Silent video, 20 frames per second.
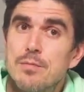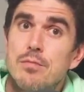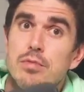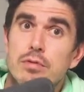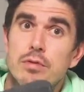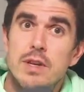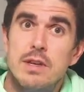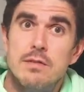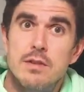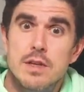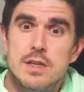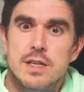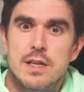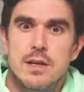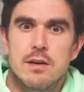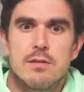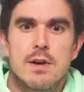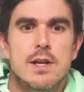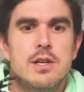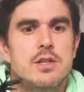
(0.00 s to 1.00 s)
previous
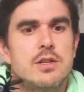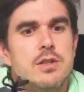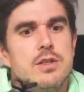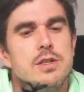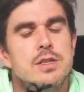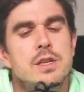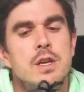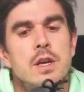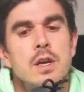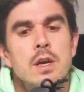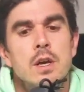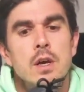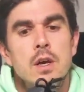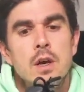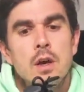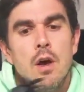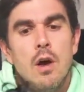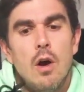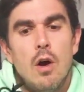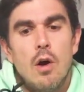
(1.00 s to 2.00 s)
iterations
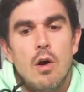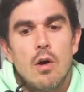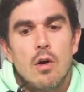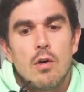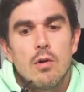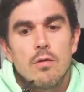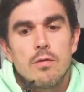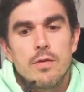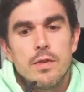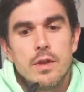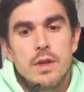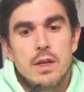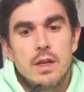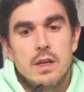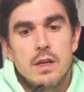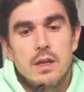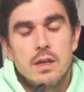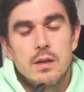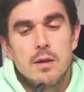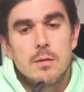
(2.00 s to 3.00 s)
of
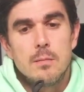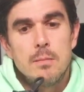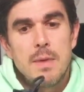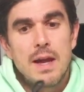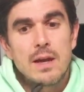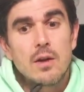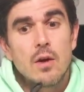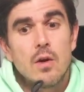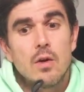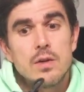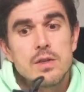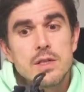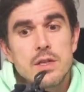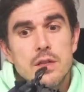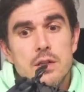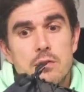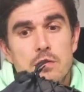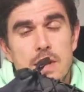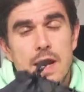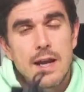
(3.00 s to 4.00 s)
the Metcons and
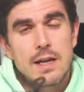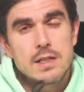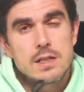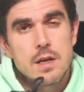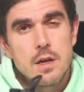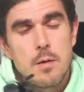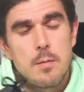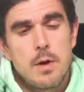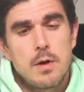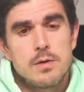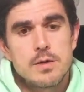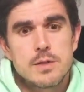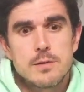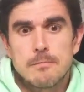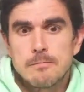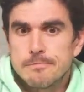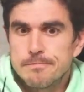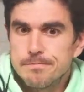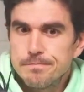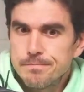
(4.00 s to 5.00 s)
the React Turbos
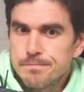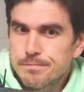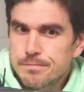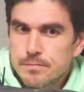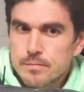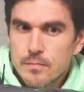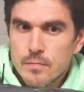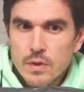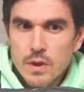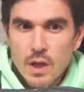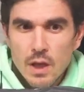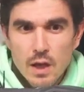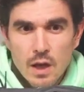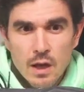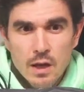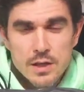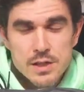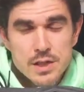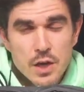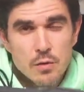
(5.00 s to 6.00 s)

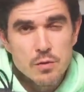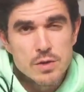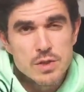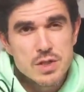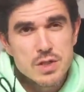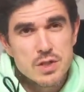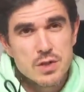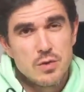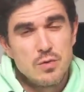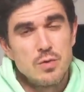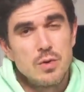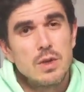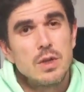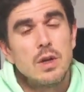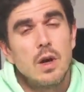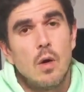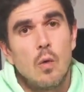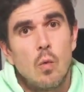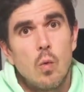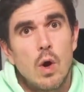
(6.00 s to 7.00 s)
don't suit
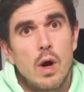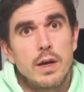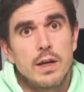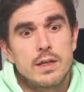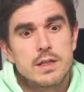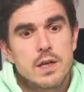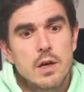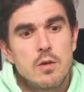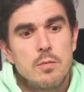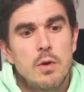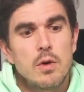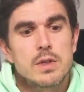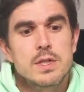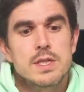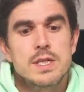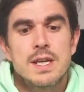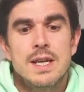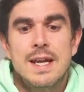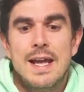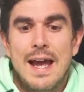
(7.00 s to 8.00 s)
a wider toe
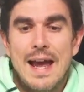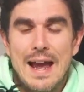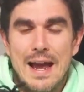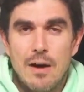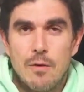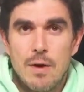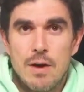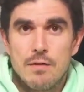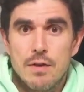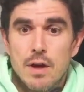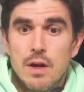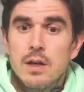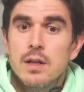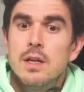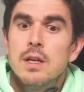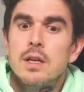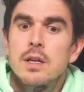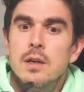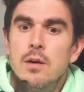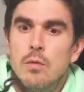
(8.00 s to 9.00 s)
box. However,
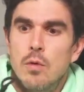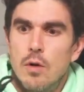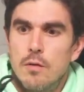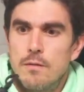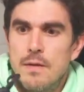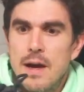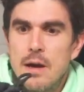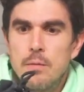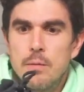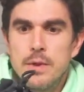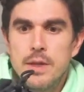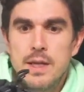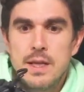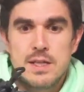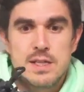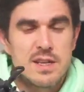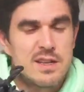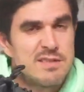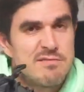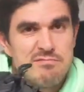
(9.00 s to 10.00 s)
what I found with
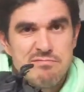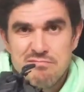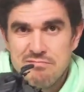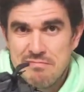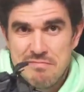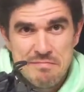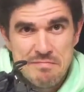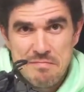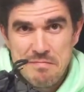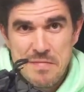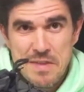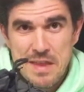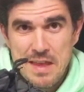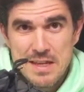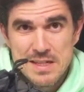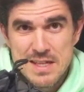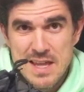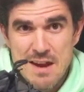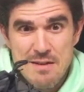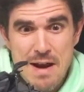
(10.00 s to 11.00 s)
these
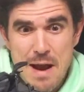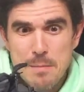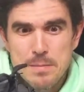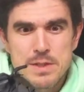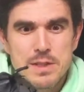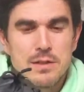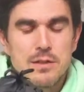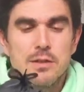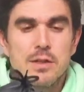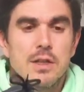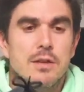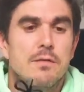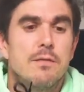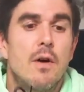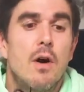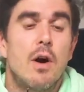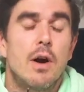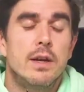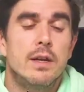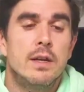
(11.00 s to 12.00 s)
is they're absolutely
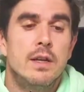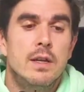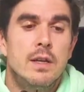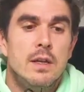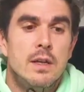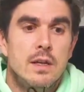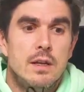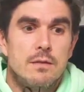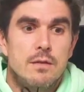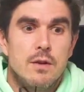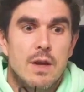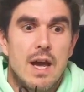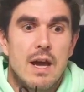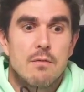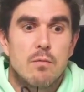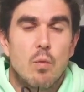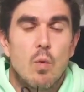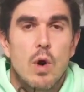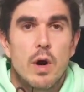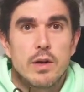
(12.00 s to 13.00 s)
fine. If you
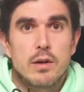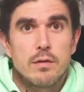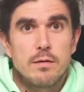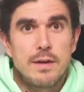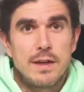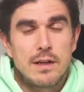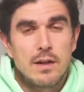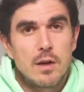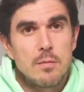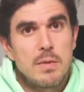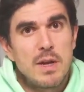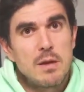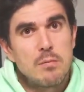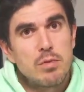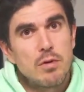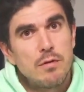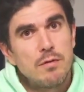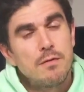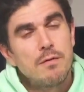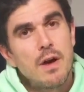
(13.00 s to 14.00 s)
have wider feet like me and
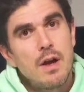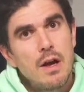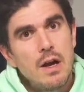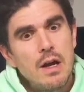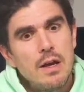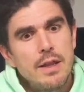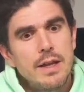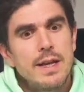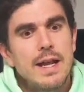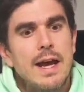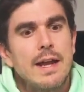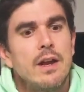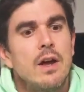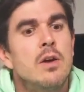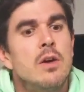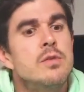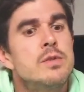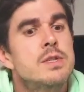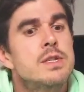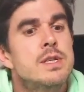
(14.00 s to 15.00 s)
prefer the
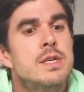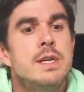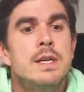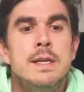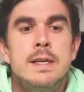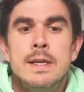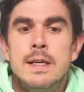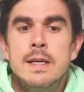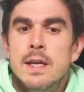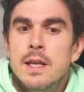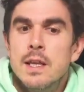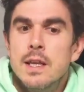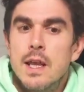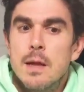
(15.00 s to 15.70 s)
Nanos, They